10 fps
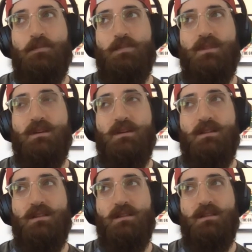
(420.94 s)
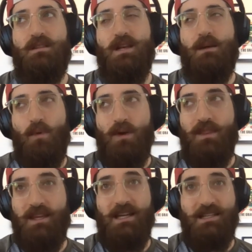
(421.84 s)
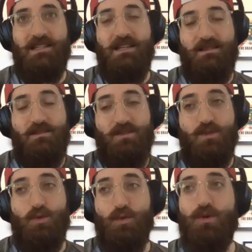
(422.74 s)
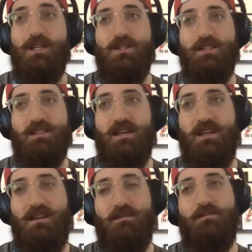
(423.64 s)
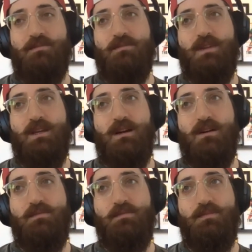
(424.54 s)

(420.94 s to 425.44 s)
the number one thing is truly just like, you know,